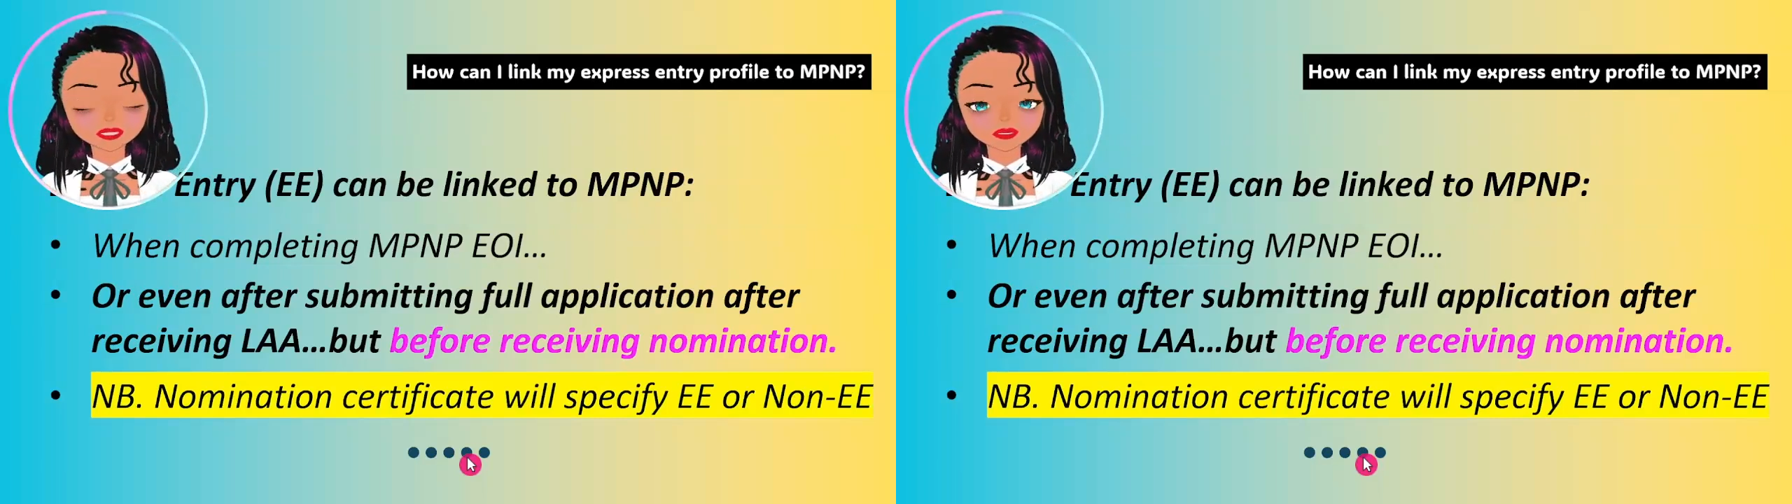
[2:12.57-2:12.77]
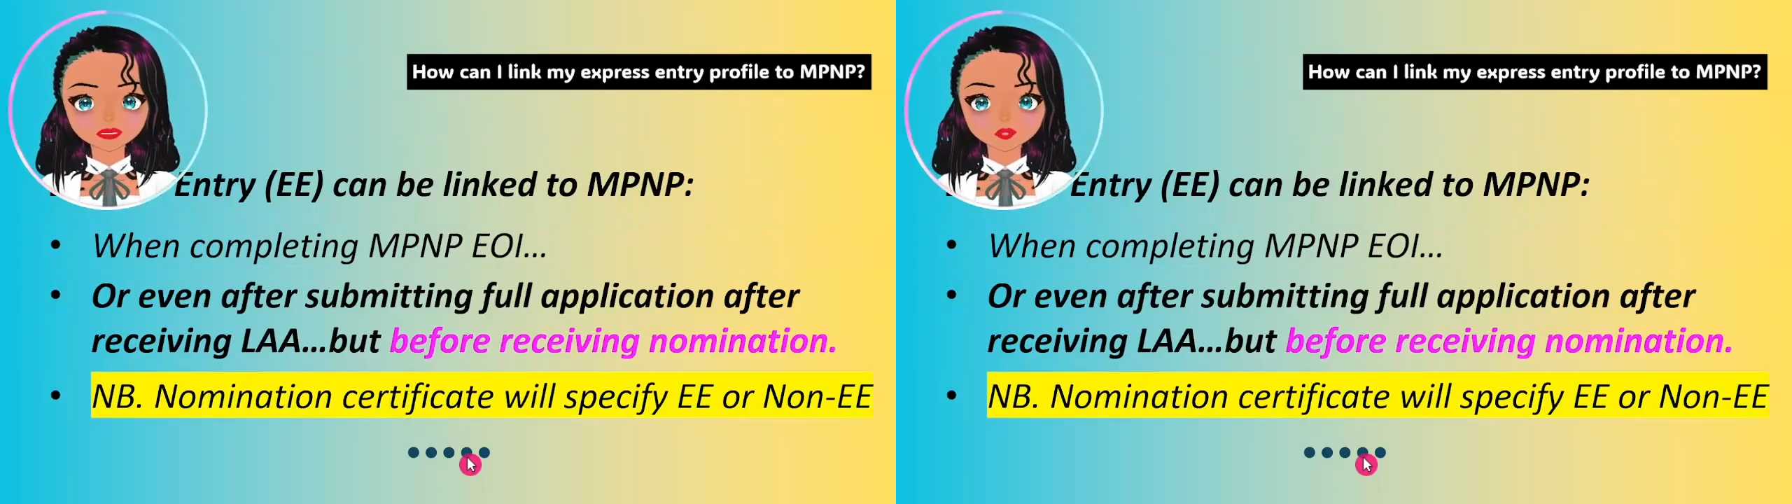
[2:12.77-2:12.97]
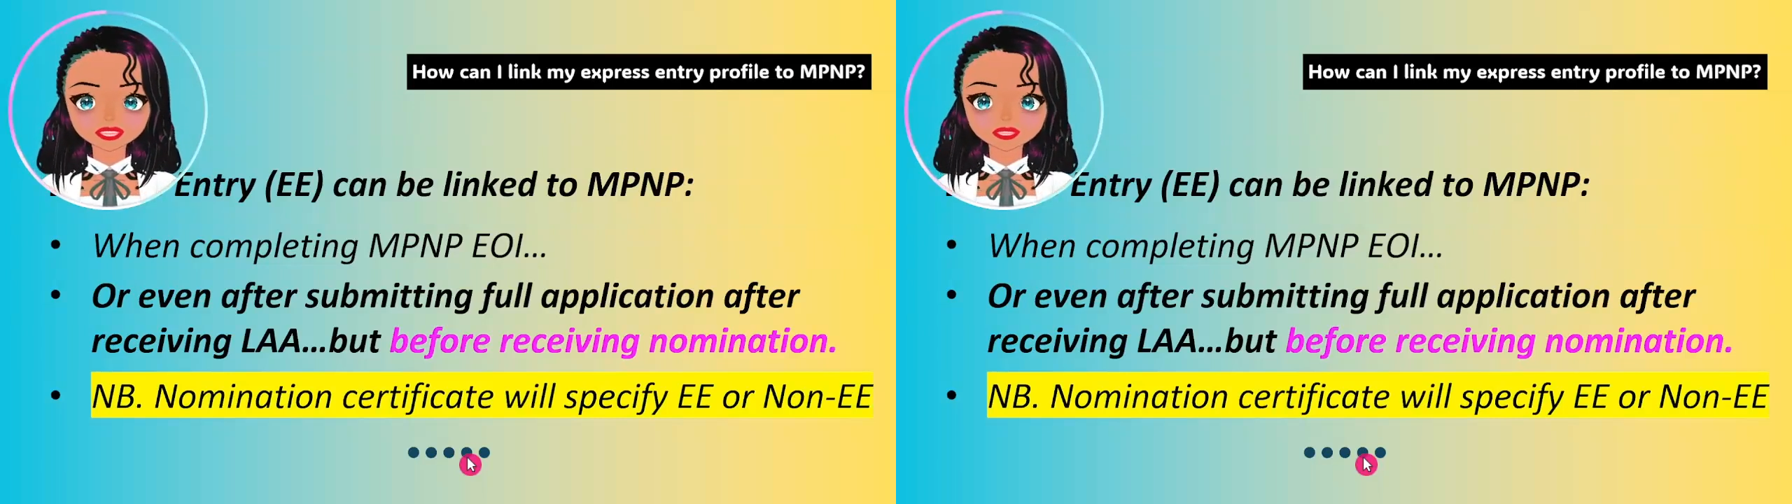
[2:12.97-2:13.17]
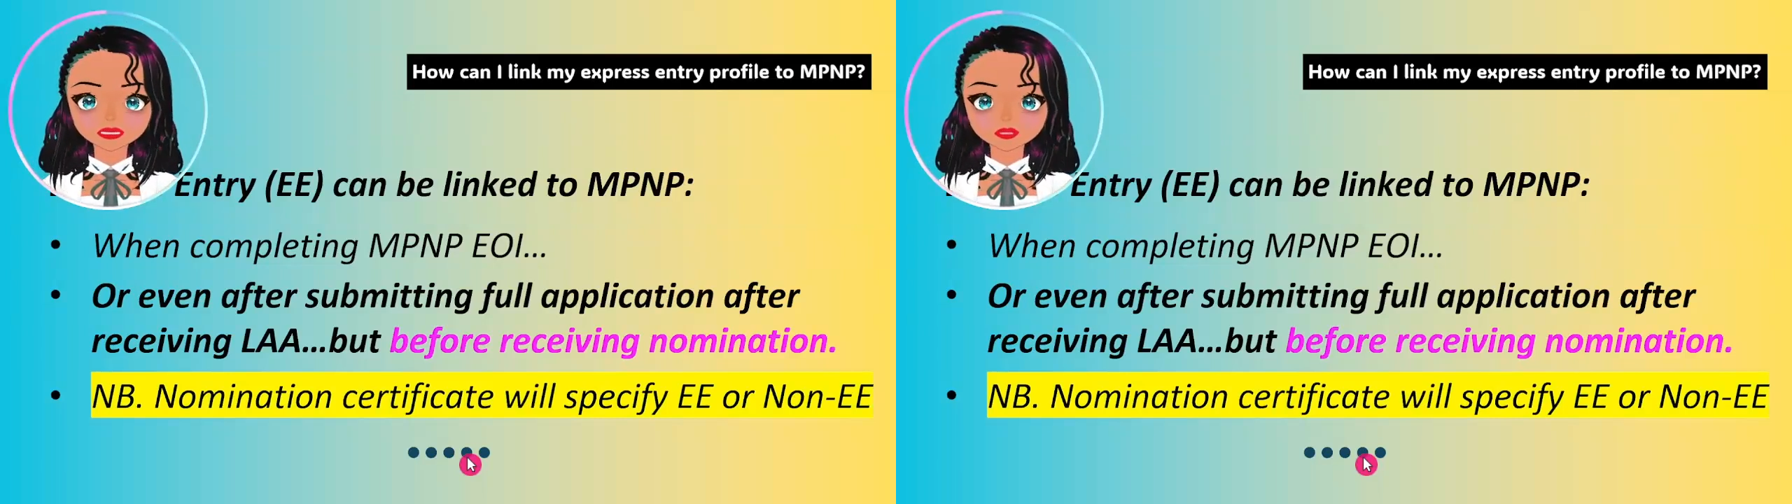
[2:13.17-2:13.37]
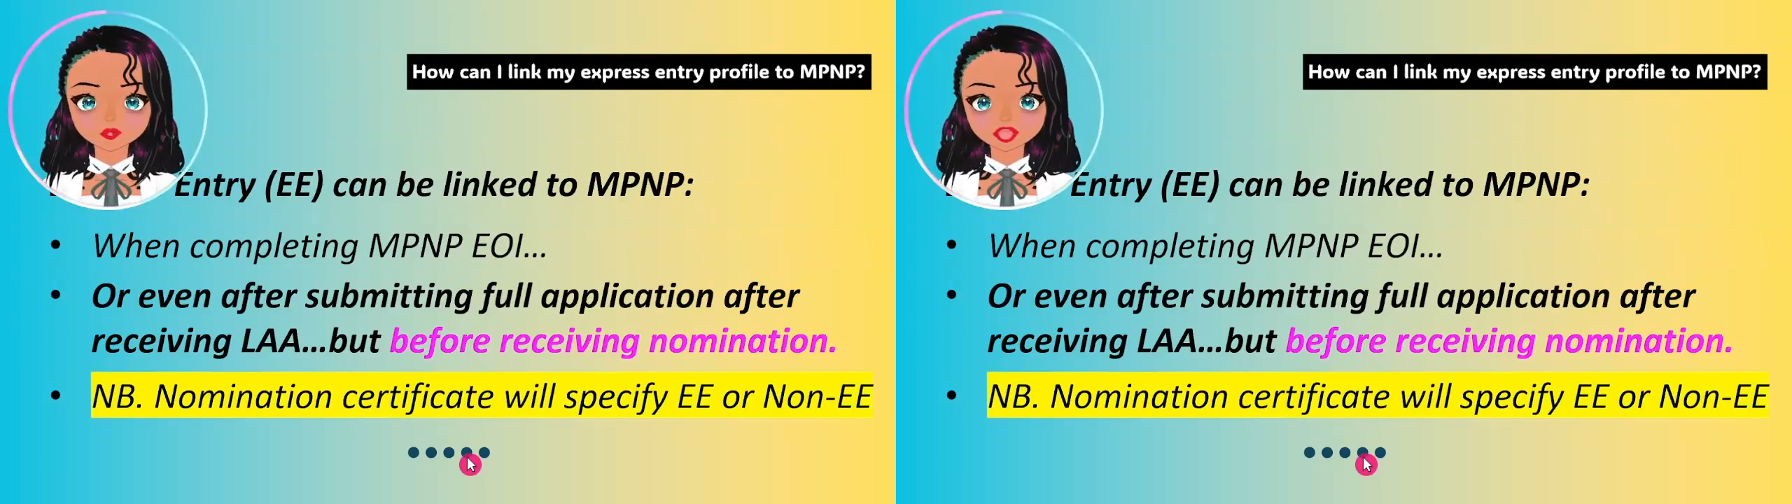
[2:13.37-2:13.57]
whether
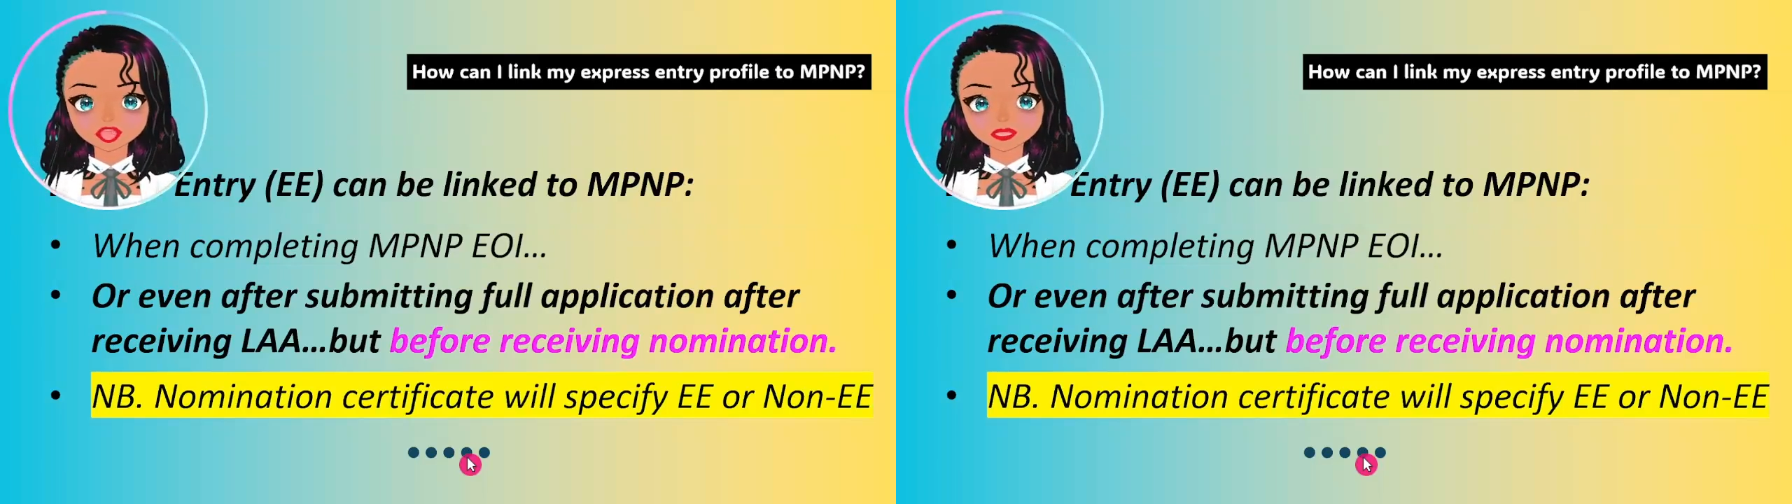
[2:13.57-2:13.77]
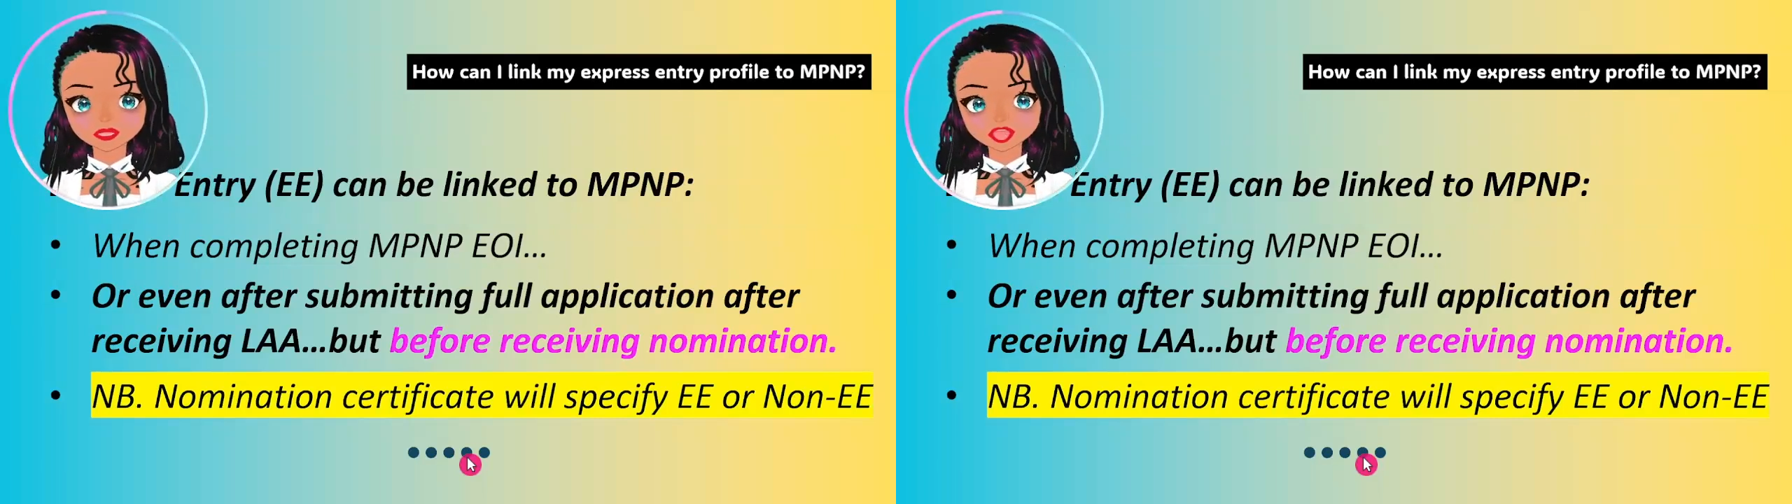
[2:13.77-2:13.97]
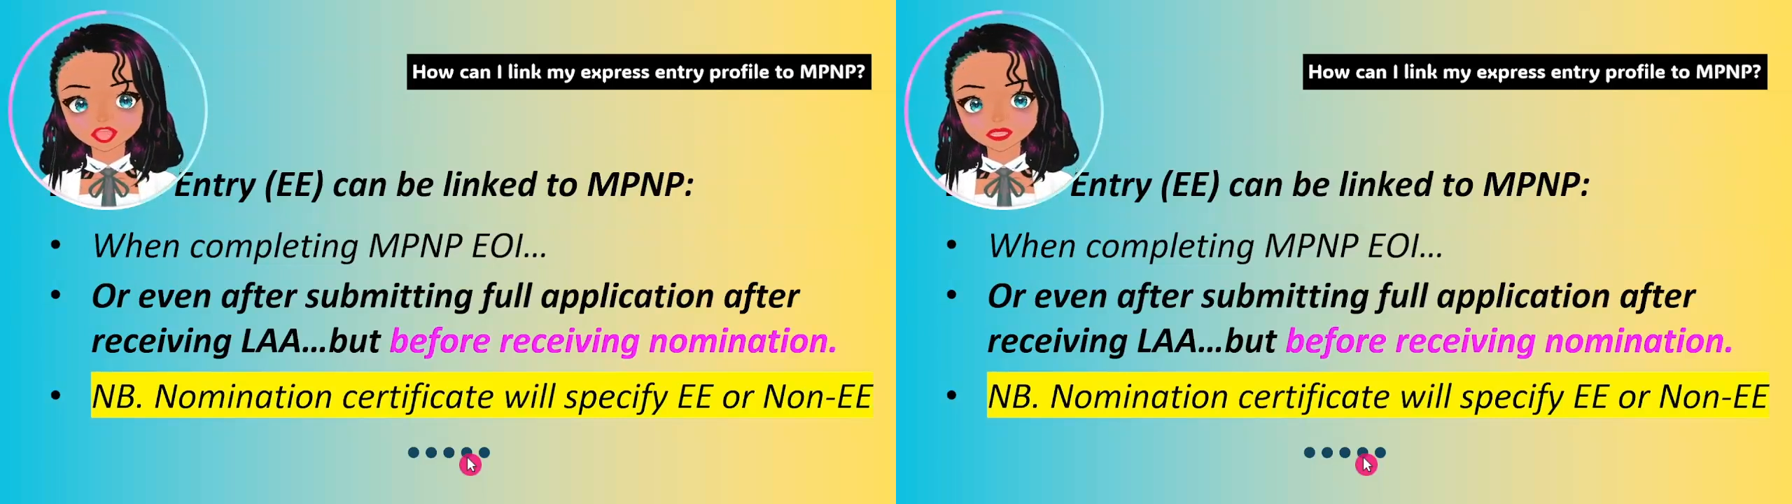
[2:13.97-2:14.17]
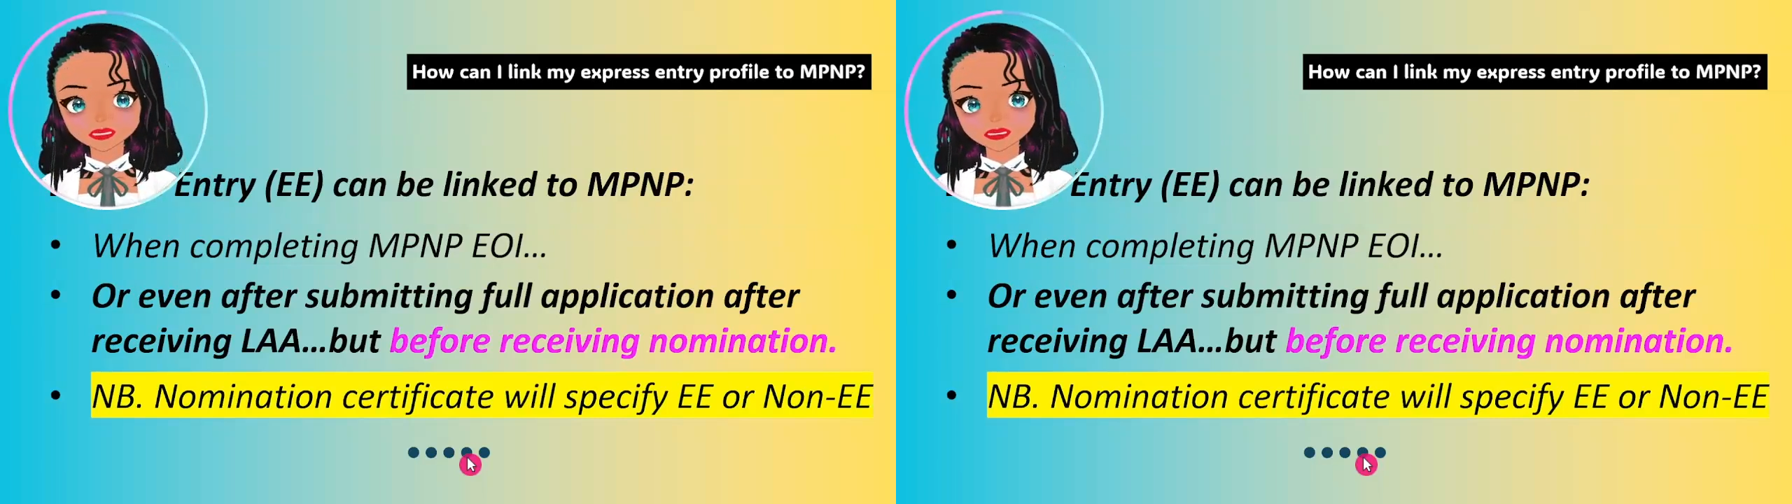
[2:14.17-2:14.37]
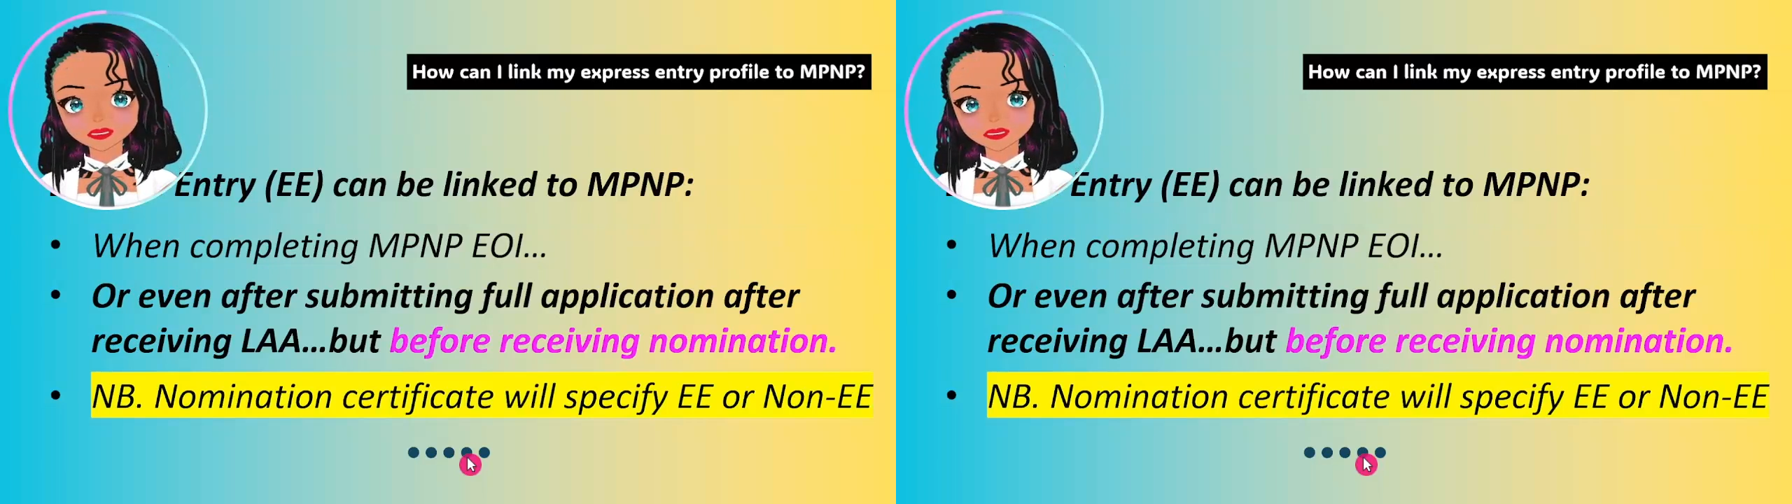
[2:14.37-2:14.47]
you applied as an